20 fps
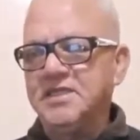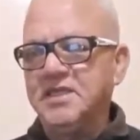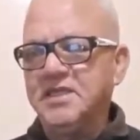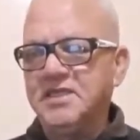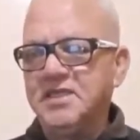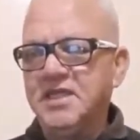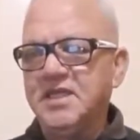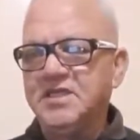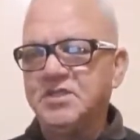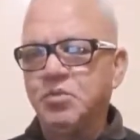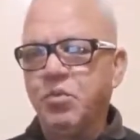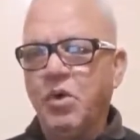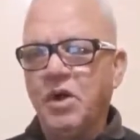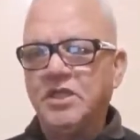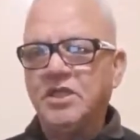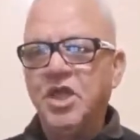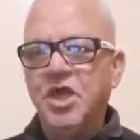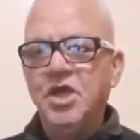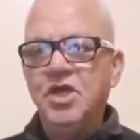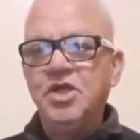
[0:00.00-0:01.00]
it is
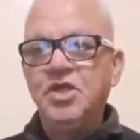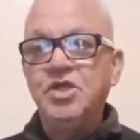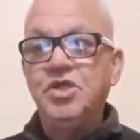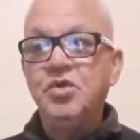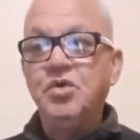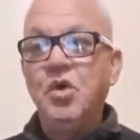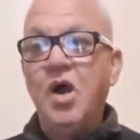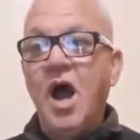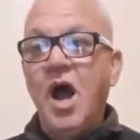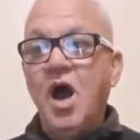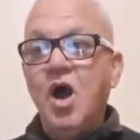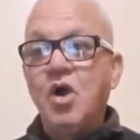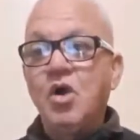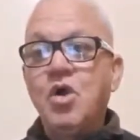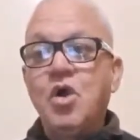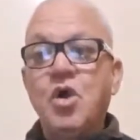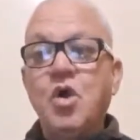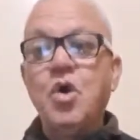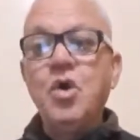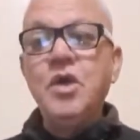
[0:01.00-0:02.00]
what you
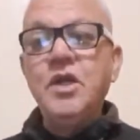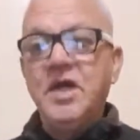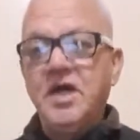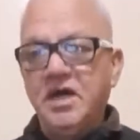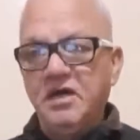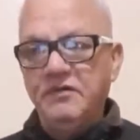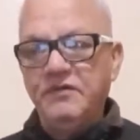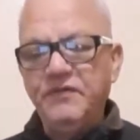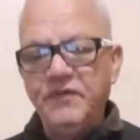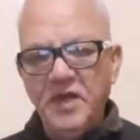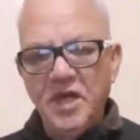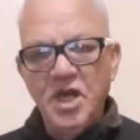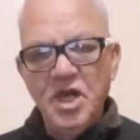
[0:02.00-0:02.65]
could have,